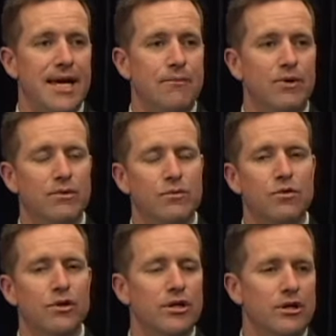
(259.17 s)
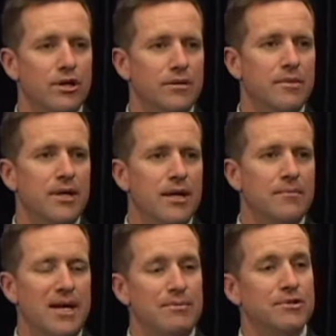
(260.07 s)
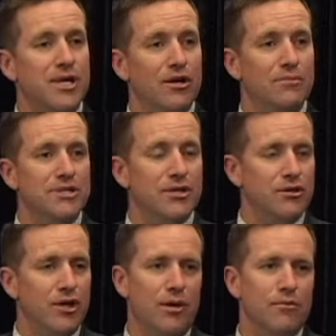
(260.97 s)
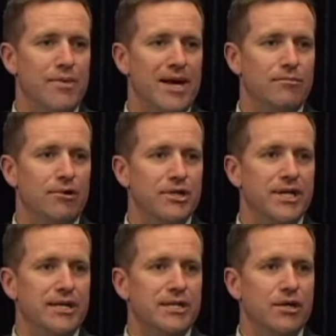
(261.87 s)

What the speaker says: and we would work on people's homes, so do home repair projects.